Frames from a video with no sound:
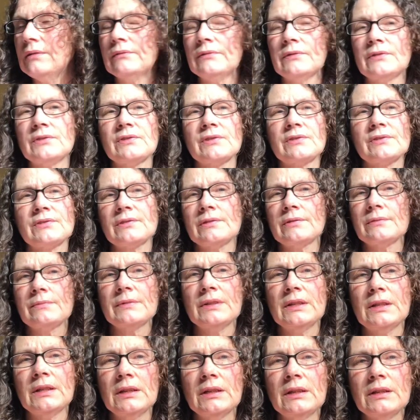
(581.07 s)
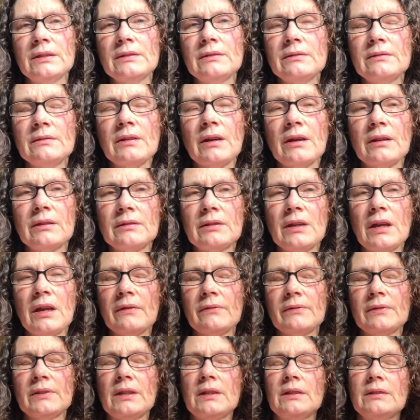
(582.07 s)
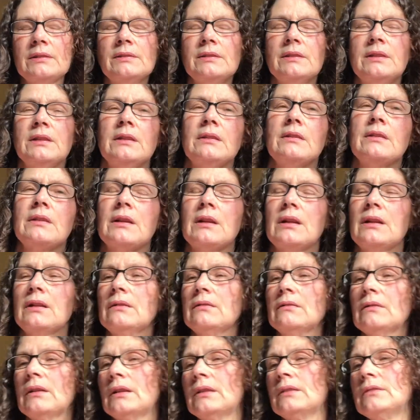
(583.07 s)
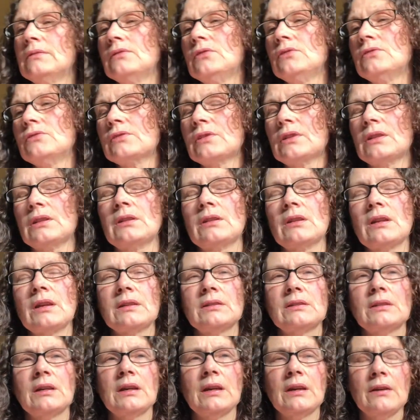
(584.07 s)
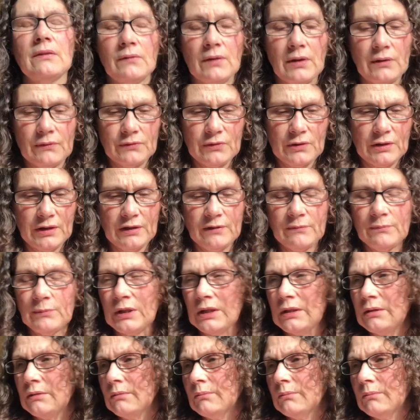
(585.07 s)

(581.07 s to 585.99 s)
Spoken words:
It's just a non-caffeinated tea that I usually like to have after I have my